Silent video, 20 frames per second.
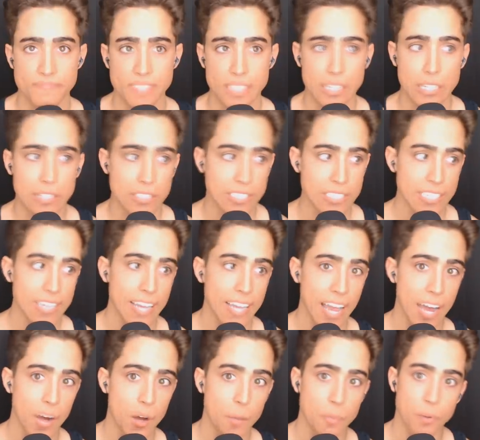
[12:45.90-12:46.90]
You know, seeing
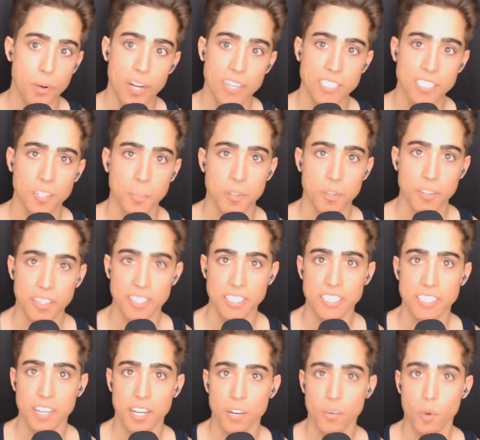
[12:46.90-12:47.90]
how impressionable this
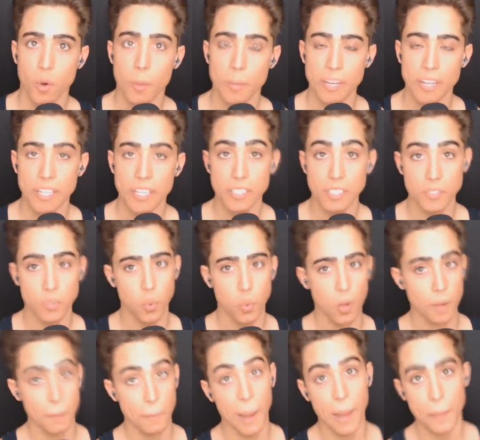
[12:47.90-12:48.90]
young woman is,
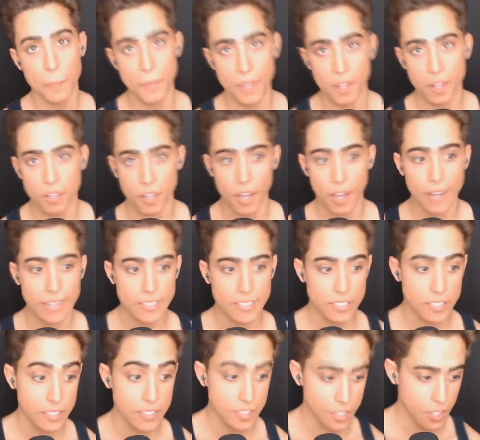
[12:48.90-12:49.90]
one might be inclined
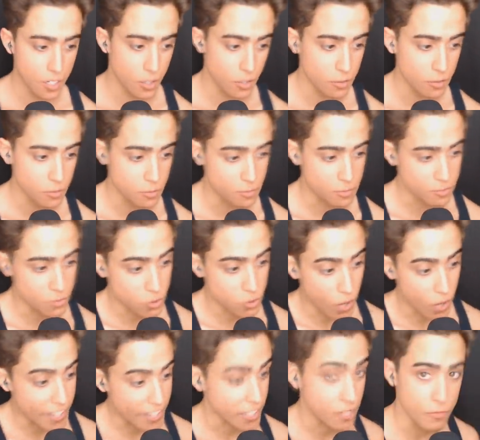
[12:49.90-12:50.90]
to, you know,
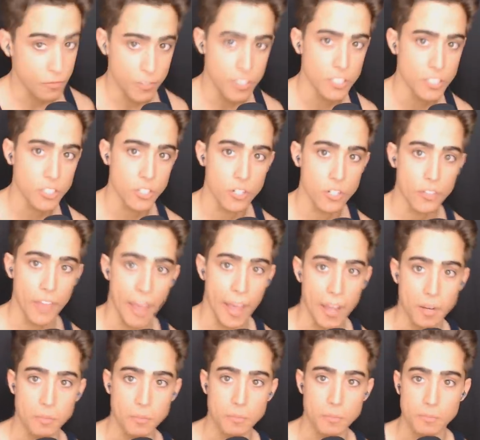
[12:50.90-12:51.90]
try to convince her that
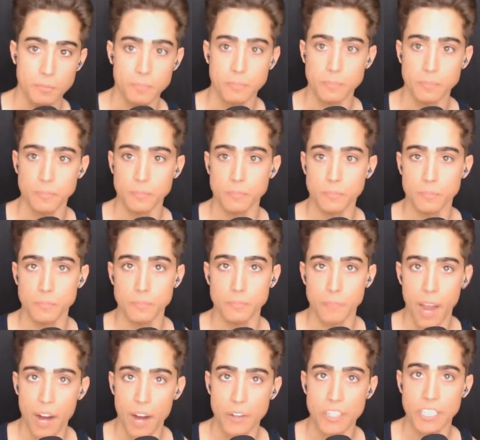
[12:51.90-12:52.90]

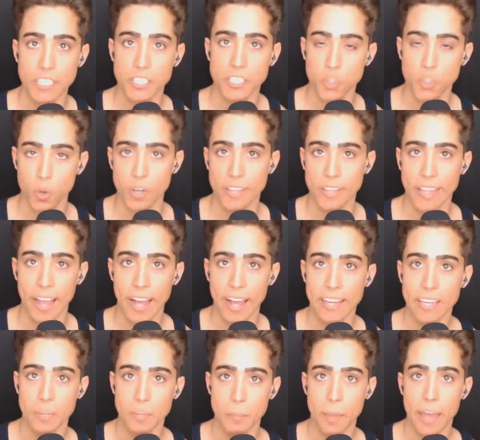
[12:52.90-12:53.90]
marrying short
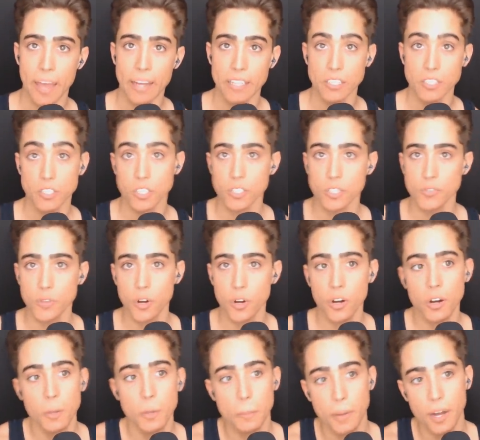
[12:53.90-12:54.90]
Italian men is good for
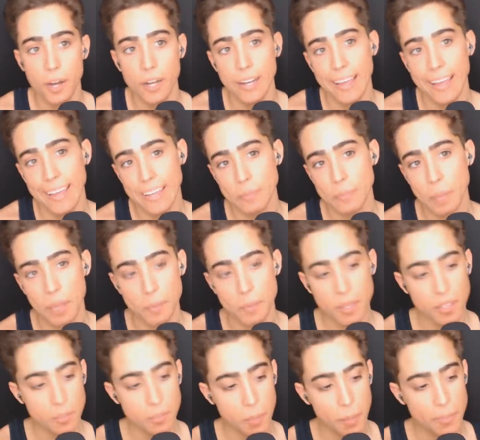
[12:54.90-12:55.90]
her, but hey,
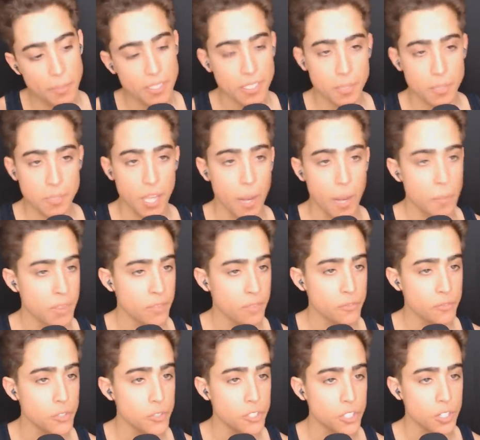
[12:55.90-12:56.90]
maybe, maybe sometime in the
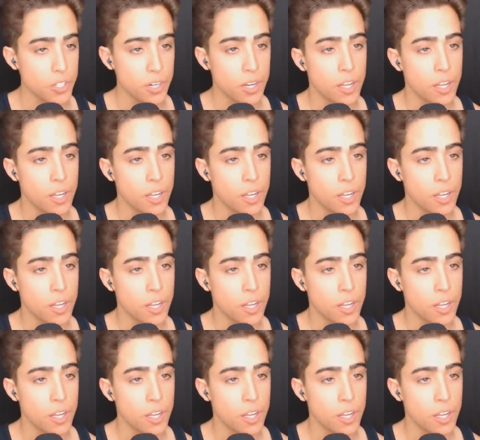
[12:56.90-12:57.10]
future.